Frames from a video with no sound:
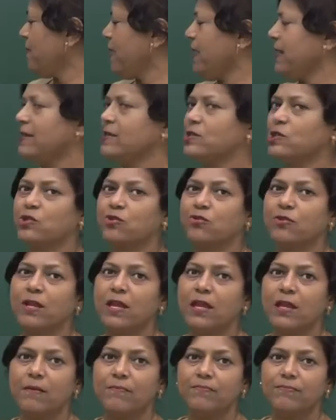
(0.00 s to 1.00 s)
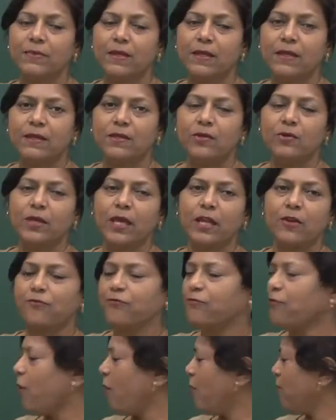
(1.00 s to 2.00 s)
minus 3, you get a
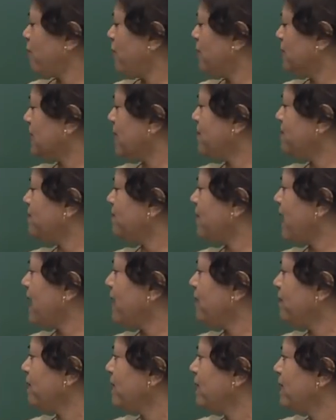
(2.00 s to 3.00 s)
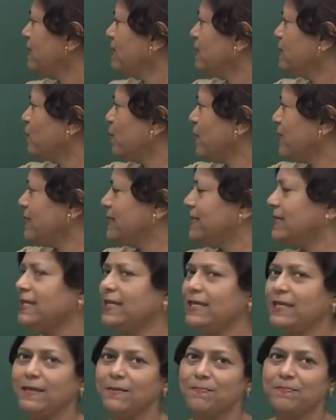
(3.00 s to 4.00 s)
4. 4 times 5,
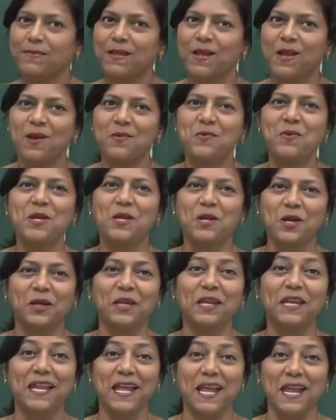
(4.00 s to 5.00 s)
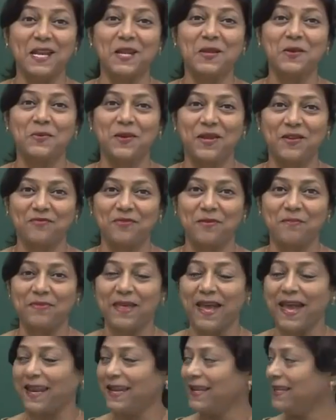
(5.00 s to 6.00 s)
20. We got it anyway from
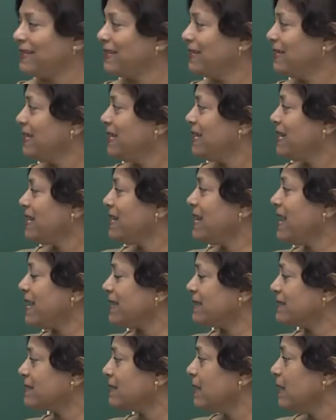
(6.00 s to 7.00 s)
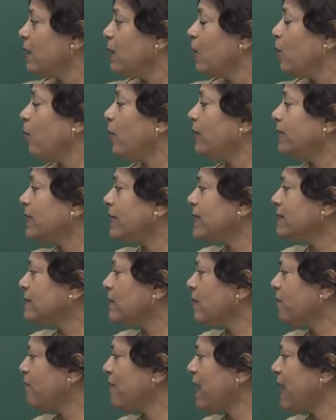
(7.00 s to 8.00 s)
that. Next. What is
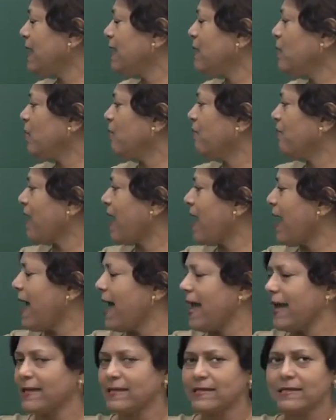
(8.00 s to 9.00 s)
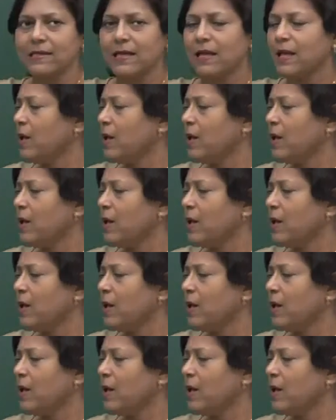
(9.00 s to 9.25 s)
the value of x